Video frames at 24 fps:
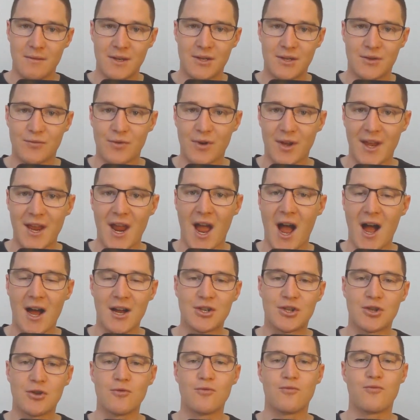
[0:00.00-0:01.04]
It's really
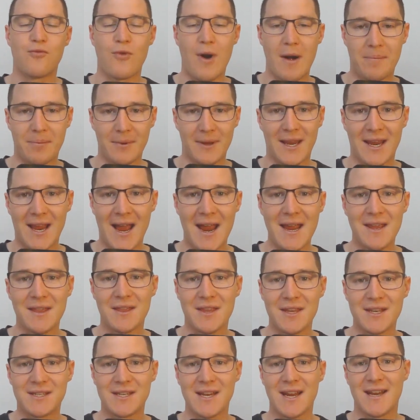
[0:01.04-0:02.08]
hard to replicate
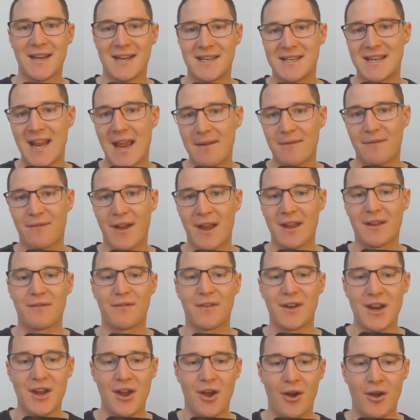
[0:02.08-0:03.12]
this in a deepfake
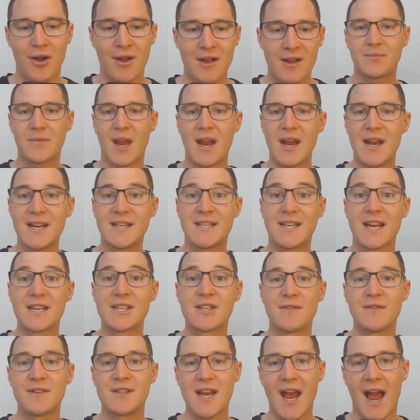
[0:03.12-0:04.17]
video. In a
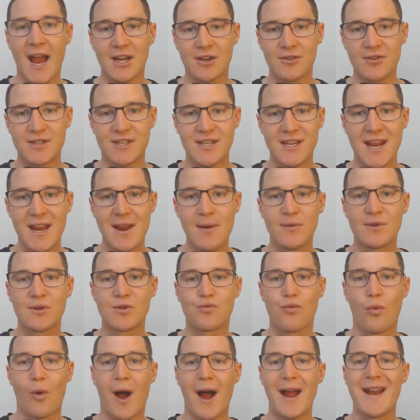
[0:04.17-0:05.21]
test of its accuracy, it
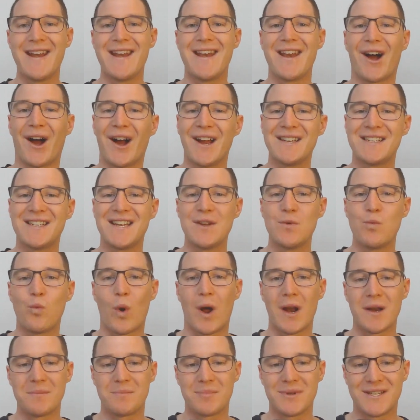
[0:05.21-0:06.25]
was right
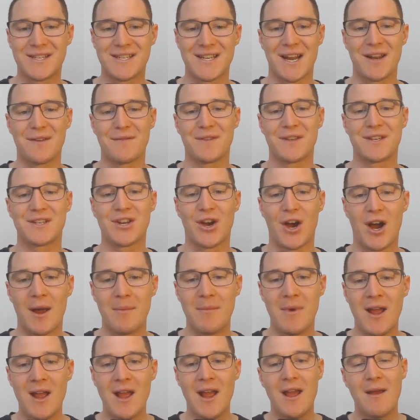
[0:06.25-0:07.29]
91% of the
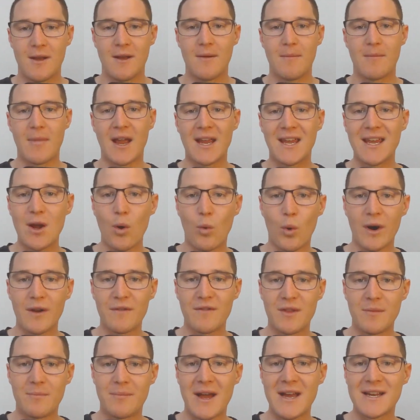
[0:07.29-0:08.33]
time, making it one
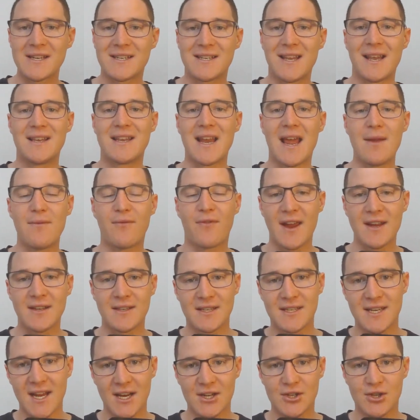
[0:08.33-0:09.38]
of the best
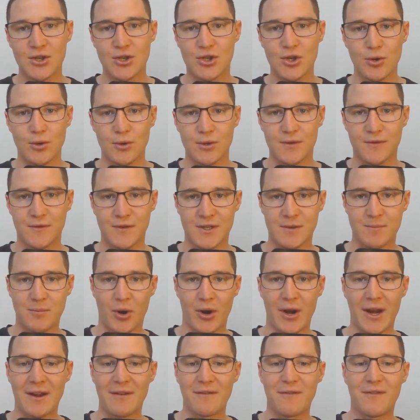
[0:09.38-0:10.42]
deepfake detection tools for
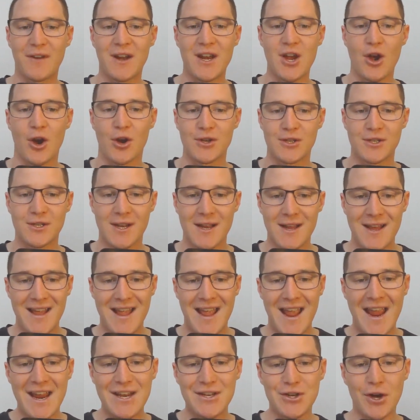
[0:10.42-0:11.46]
spotting videos.
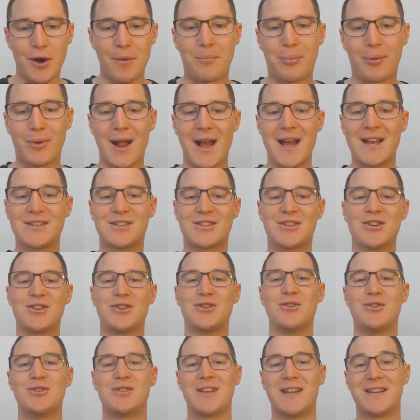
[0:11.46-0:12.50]
Intel plans to
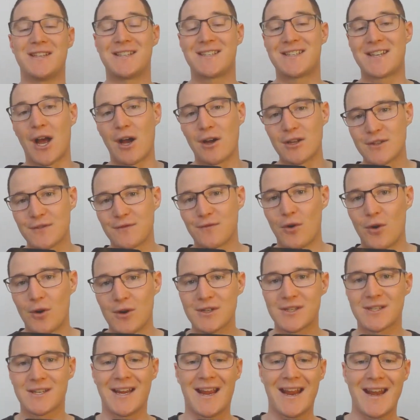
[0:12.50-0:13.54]
use its
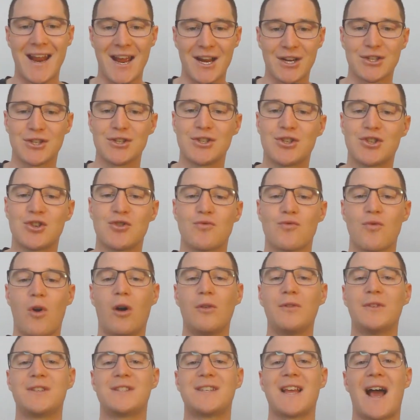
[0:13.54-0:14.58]
Salesforce connections to
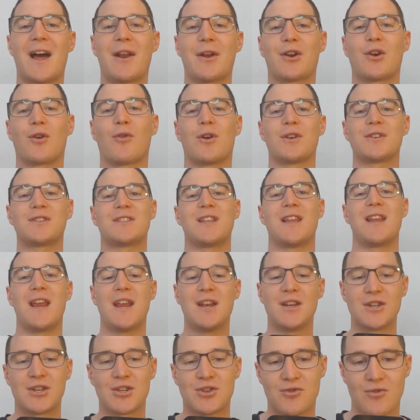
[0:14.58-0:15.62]
roll this out across the
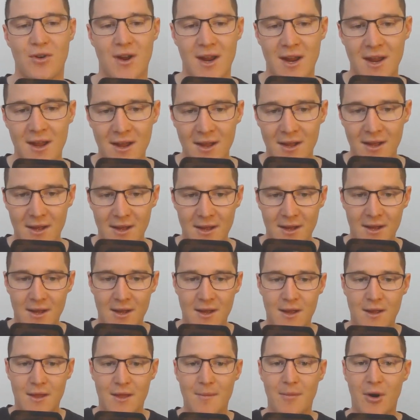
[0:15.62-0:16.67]
industry.
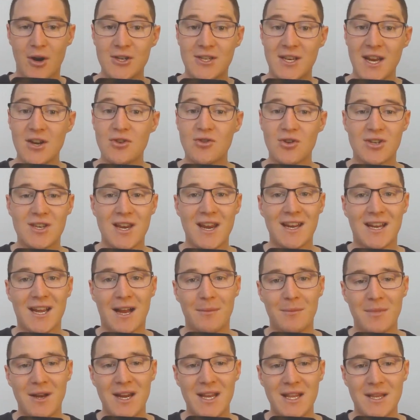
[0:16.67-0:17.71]
The most interesting
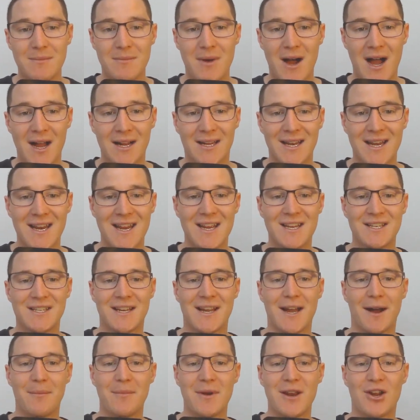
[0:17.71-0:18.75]
company in the market is
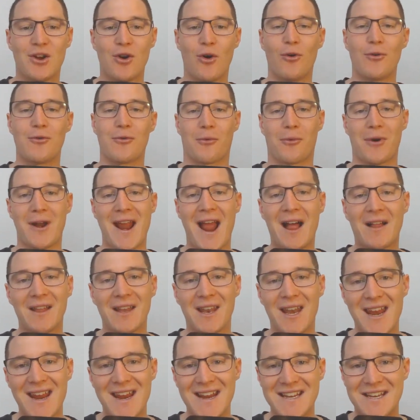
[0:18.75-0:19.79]
a company called
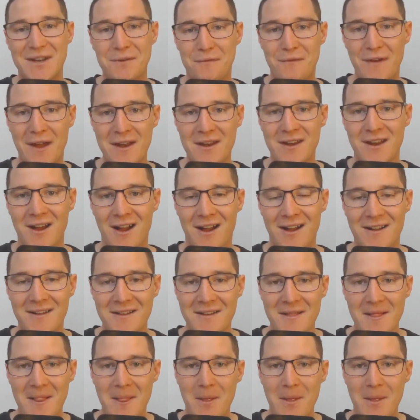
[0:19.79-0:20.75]
Reality Defender.